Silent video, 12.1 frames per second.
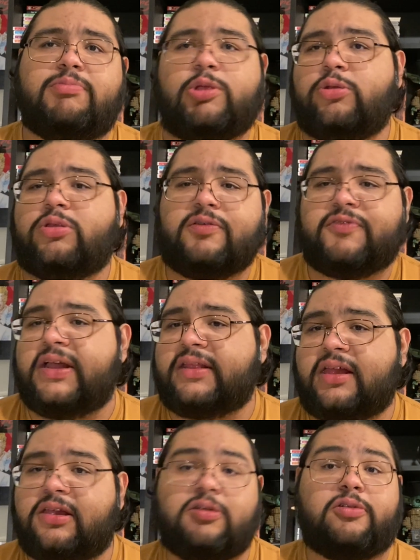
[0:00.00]
due to the fact
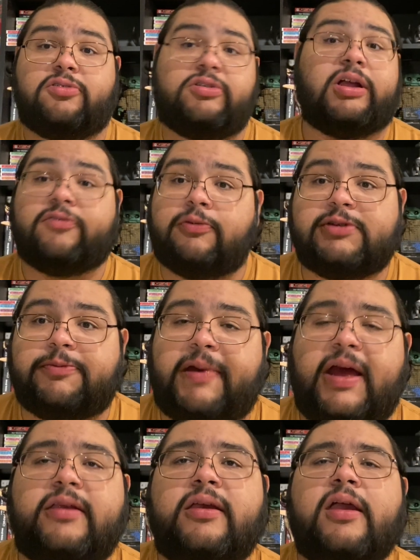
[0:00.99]
that, you know, they're not from
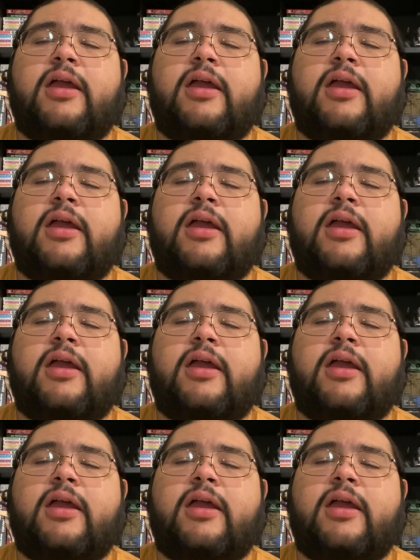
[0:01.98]
Japan.